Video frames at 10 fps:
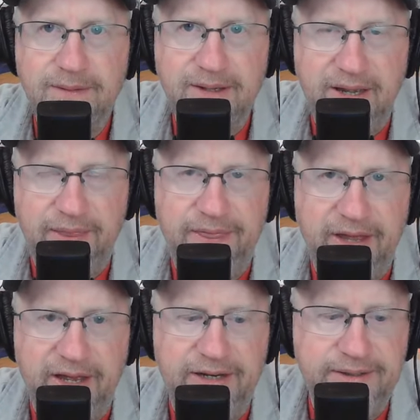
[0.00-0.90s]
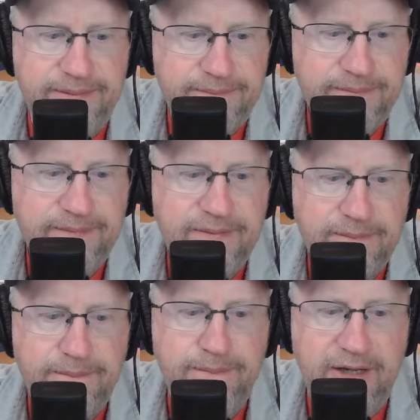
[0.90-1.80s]
And then
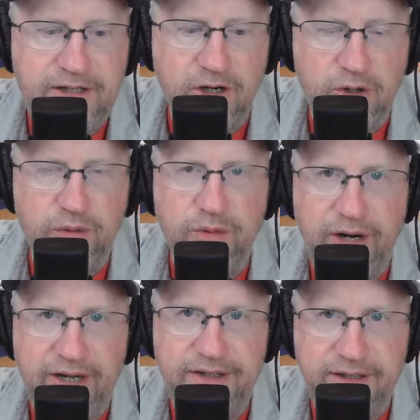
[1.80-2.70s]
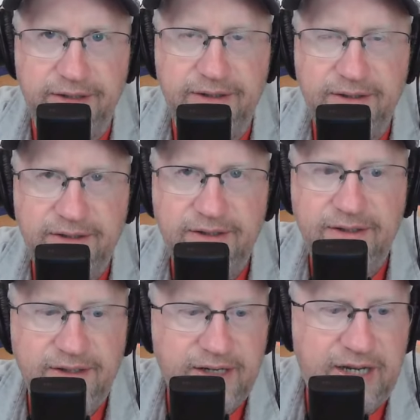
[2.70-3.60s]
Mikko Rantanen
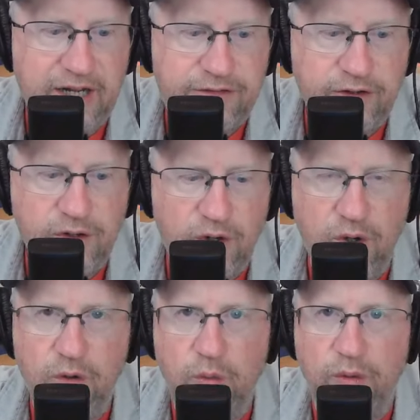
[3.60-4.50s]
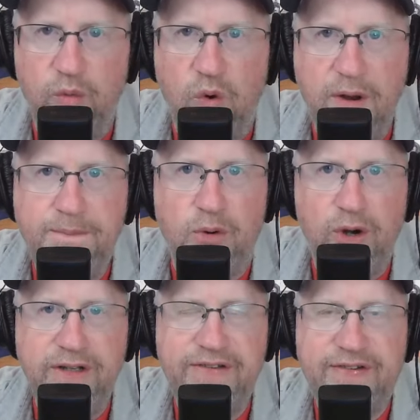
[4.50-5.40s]
gets a goal with
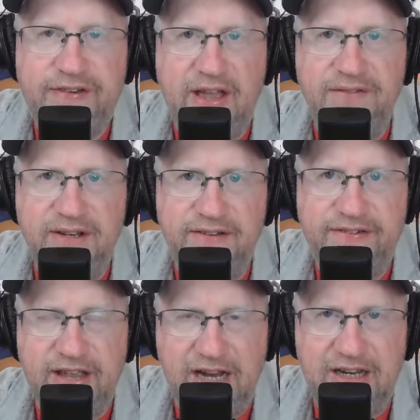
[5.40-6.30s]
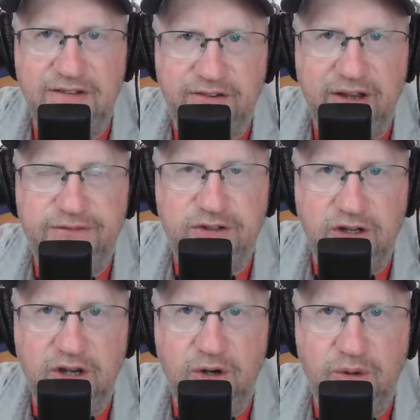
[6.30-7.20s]
1.7 seconds left to
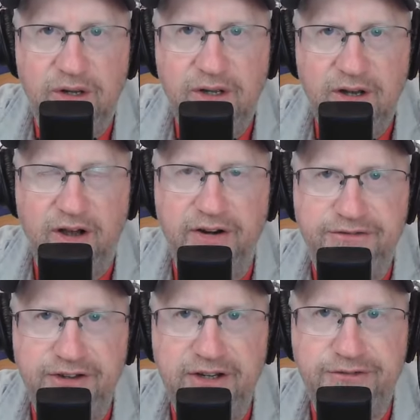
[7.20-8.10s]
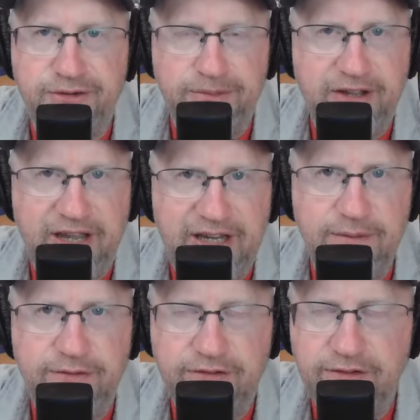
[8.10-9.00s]
go on a feed from
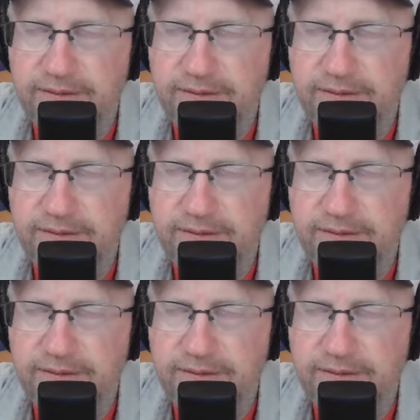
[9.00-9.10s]
Taves.